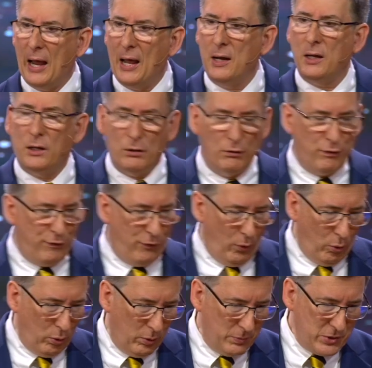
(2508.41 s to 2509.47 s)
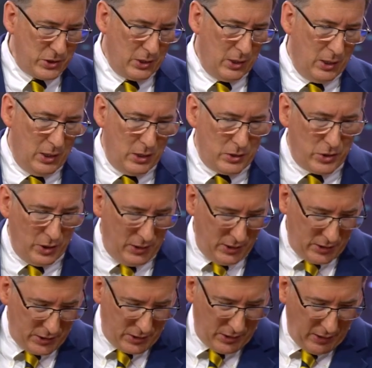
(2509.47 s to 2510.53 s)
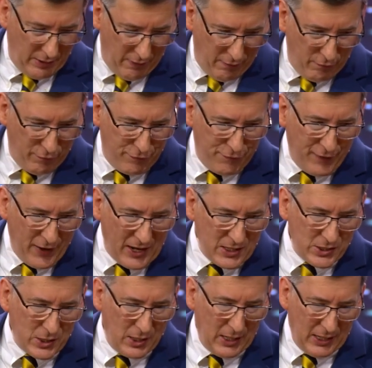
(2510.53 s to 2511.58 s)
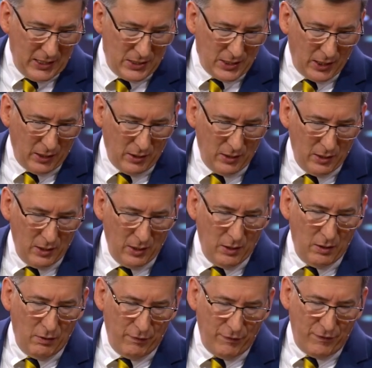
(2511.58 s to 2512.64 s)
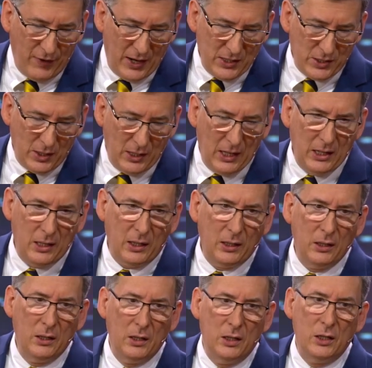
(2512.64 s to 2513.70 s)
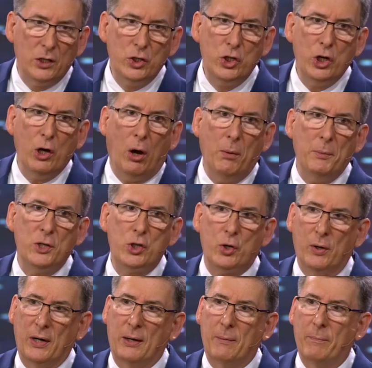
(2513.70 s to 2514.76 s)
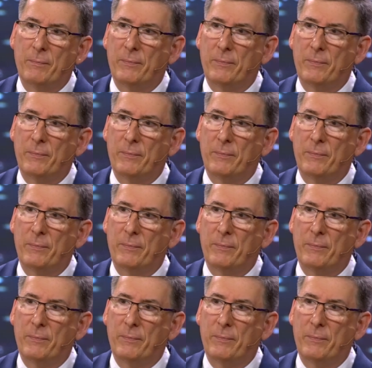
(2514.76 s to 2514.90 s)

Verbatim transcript: And it conforms to this fascinating, fascinating geometry.